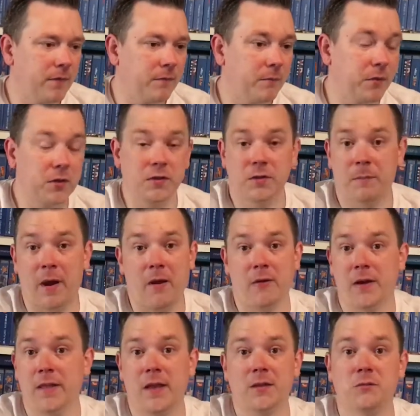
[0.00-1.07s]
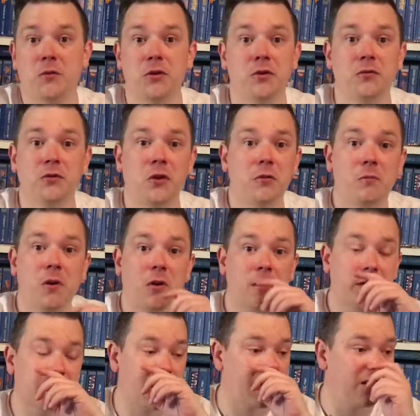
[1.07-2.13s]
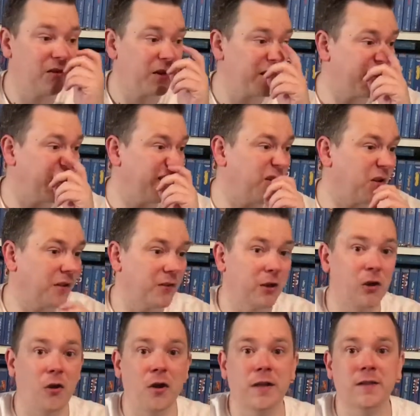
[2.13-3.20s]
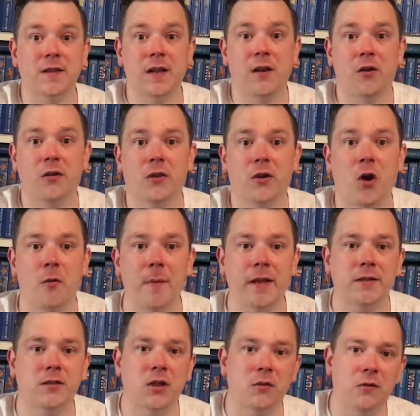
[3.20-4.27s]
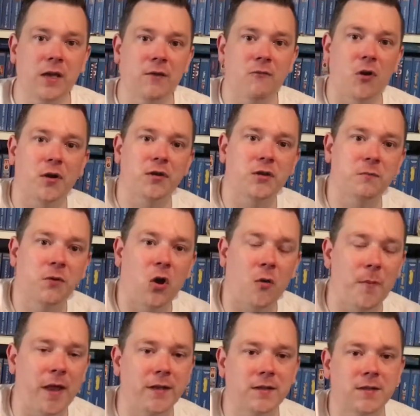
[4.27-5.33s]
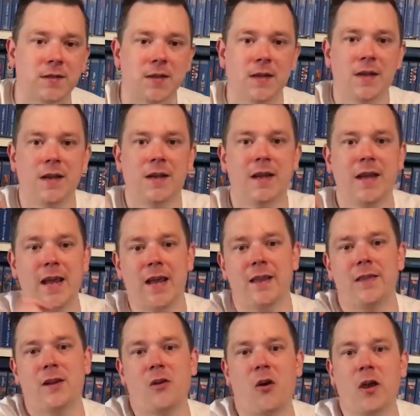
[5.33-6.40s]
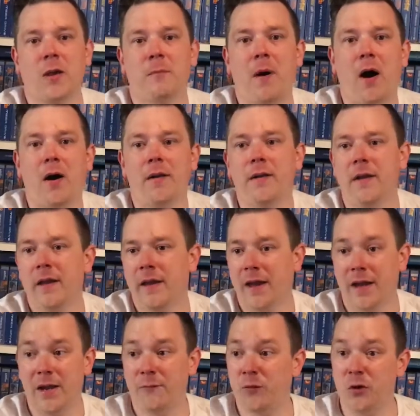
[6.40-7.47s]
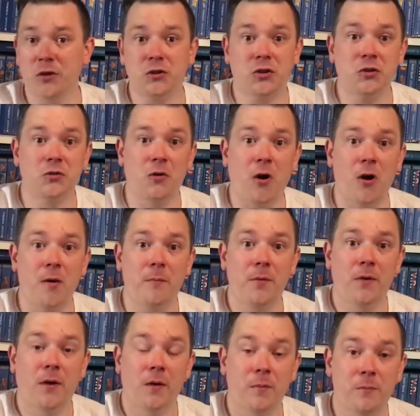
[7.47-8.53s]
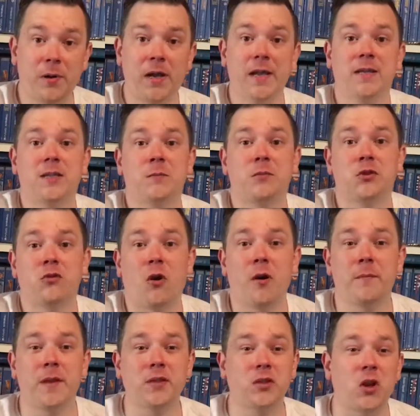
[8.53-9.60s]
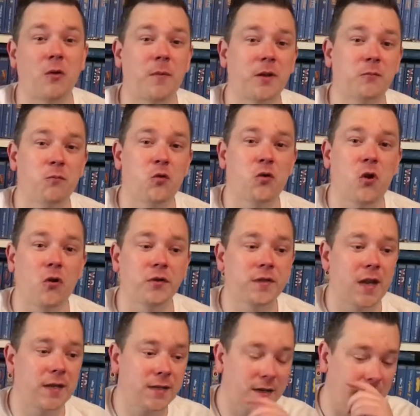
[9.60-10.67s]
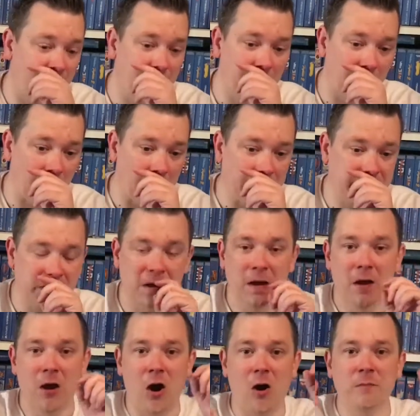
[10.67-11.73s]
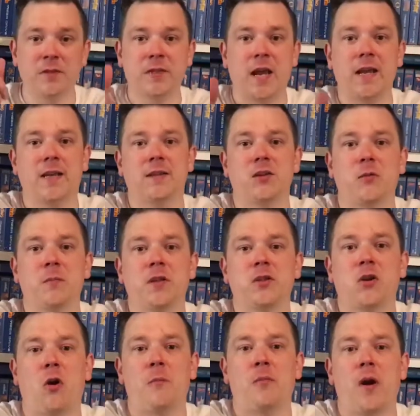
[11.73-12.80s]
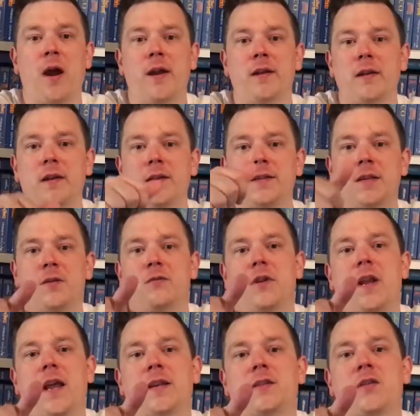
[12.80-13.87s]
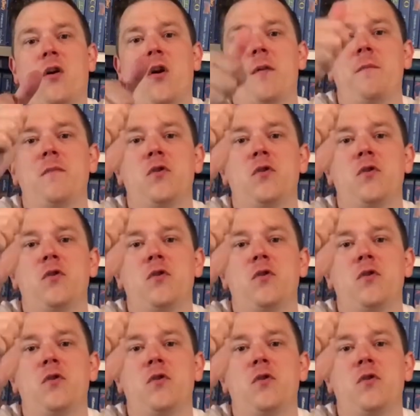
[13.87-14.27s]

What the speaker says: because apparently that's what YouTube likes. They like the likes, they like the comments. So get writing some comments, hitting the like button, and if you ain't subscribed, please subscribe. There's so much more content to come, guys. I'm Sega Zombie Scott Brand. Until the next time,